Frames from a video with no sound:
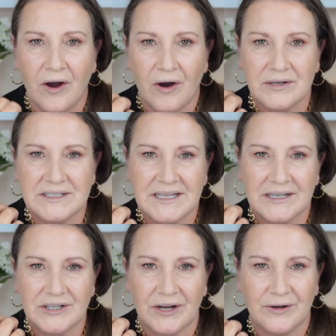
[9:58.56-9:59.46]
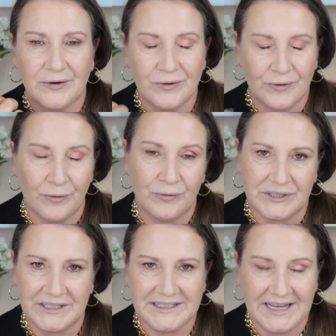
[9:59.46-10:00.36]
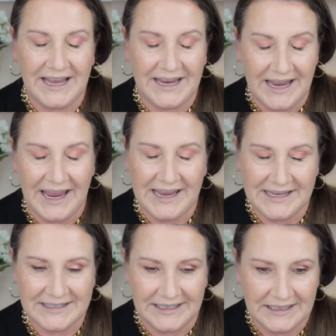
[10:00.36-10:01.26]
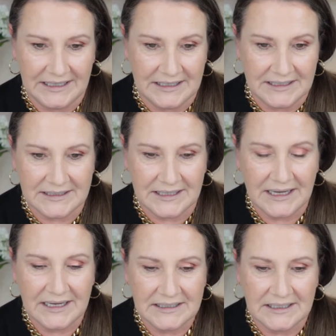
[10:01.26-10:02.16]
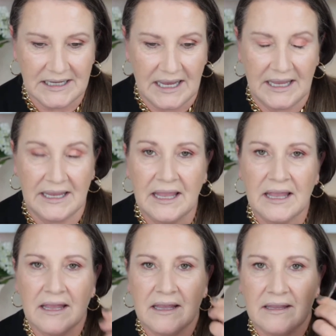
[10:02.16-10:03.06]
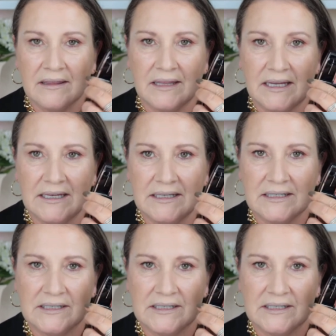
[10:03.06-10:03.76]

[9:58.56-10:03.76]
on such a gorgeous day as it is today. These